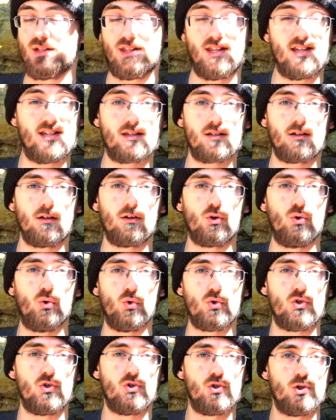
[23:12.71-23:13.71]
This isn't going to
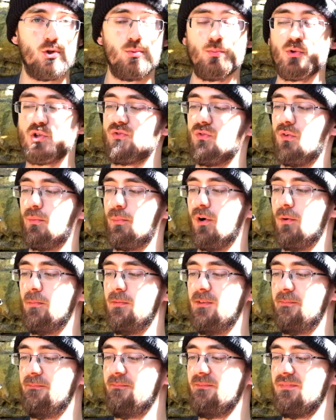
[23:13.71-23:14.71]
cause you too much of a
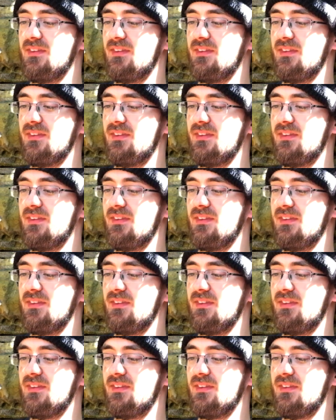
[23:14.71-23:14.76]
problem.